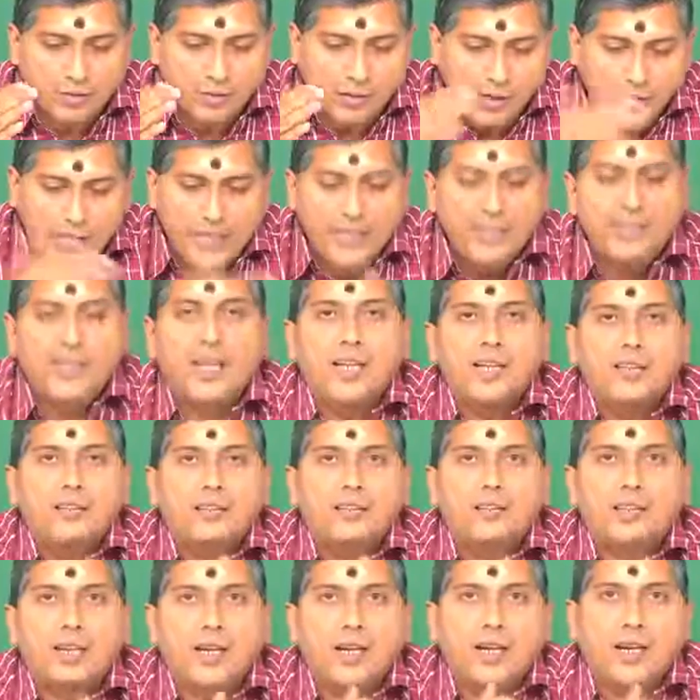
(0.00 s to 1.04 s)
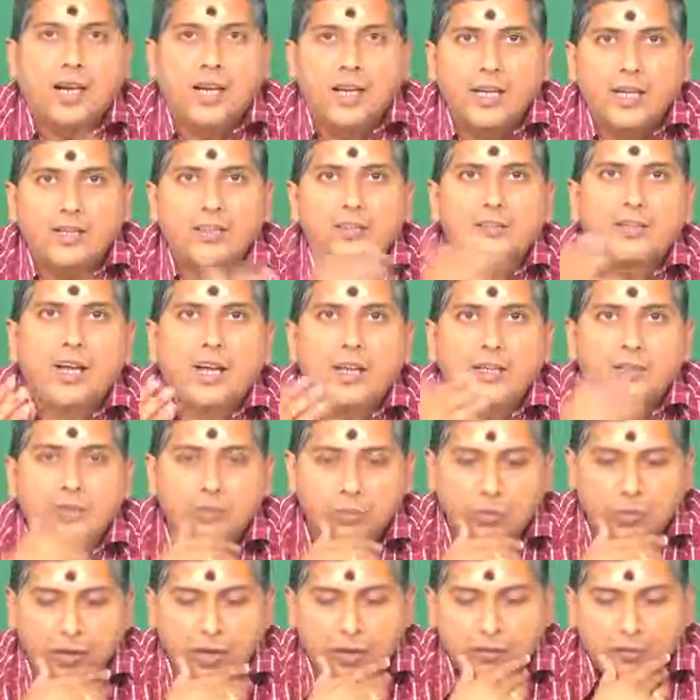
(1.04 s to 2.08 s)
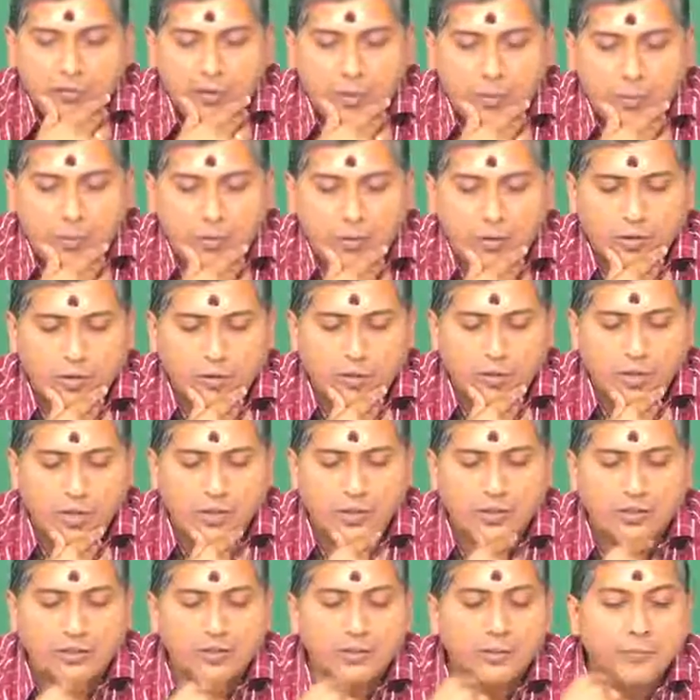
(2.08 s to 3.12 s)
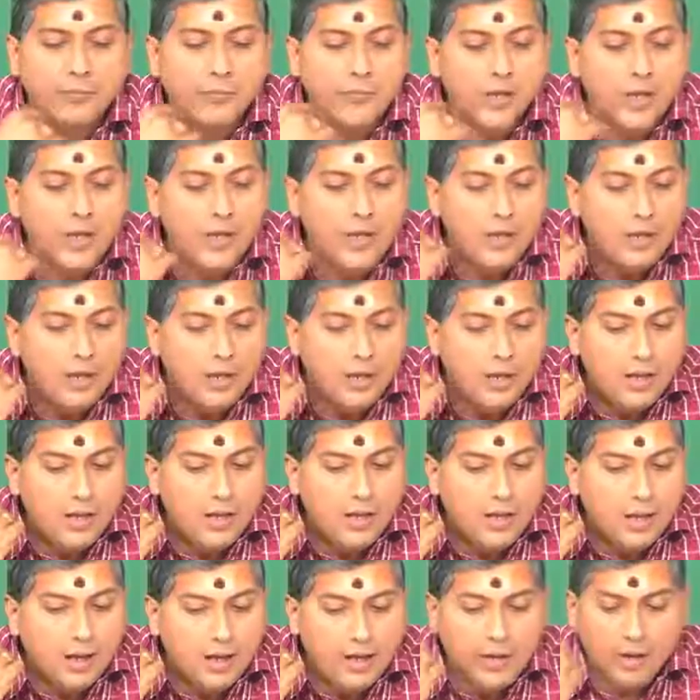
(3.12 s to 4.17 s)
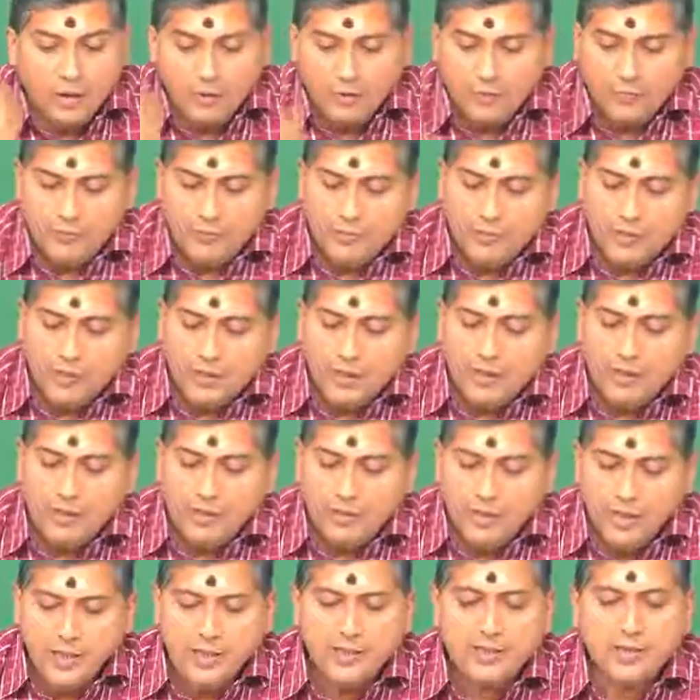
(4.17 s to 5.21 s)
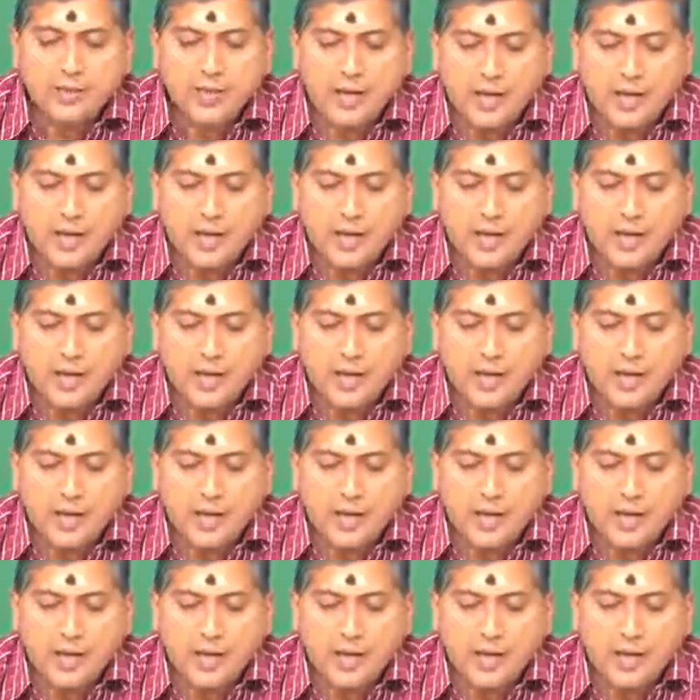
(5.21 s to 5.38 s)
details and higher scales you have approximations. Now, this